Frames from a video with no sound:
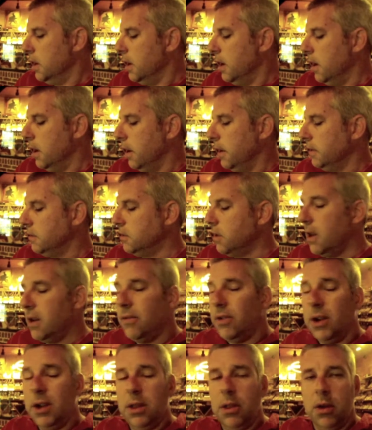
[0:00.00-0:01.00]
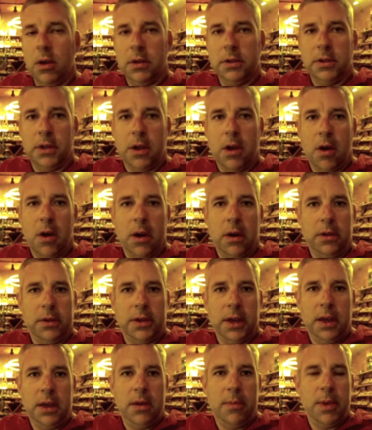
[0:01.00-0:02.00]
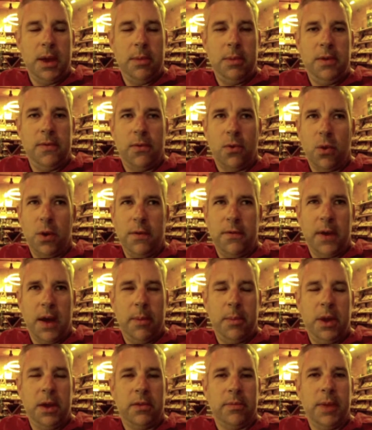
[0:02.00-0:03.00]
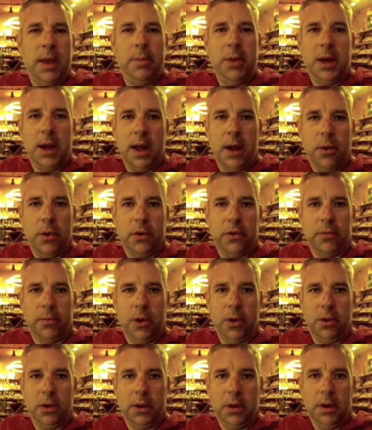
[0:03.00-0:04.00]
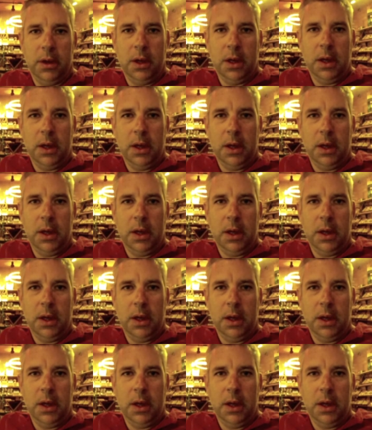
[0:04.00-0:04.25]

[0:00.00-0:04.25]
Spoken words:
It's not a very long cigar. It'll take you maybe 45 minutes, maybe an hour to smoke it.